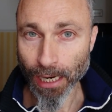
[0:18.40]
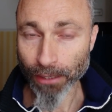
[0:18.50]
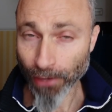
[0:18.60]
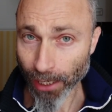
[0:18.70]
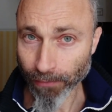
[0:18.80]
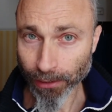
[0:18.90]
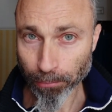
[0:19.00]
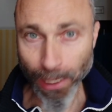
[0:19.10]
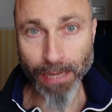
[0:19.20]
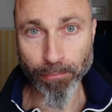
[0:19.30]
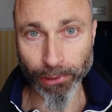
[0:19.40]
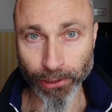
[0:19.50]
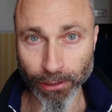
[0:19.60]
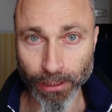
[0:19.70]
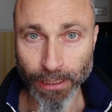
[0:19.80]
a relevant
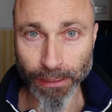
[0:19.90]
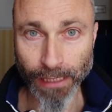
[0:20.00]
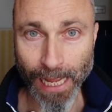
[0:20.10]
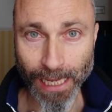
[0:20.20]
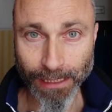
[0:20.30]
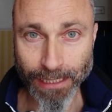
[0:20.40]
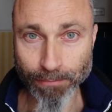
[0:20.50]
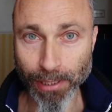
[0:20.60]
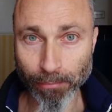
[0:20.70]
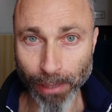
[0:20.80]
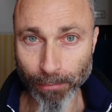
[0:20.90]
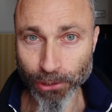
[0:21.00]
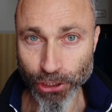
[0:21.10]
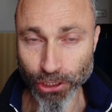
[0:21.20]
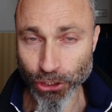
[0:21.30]
paper that has been
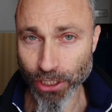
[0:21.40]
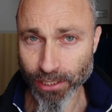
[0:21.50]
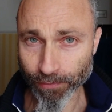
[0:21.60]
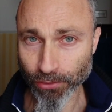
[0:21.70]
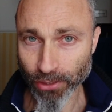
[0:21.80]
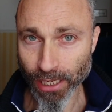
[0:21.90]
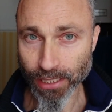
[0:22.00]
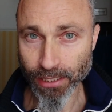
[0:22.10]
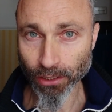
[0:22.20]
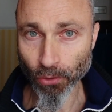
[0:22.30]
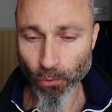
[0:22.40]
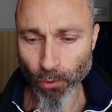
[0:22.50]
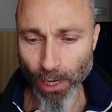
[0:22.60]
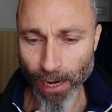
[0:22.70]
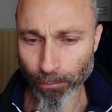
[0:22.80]
published just a few days
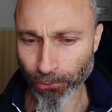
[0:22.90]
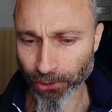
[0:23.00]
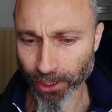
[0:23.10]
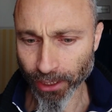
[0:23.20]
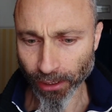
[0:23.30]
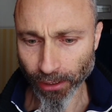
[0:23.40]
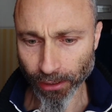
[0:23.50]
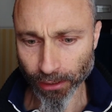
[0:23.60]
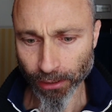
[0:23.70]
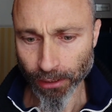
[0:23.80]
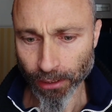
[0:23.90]
ago, April uh,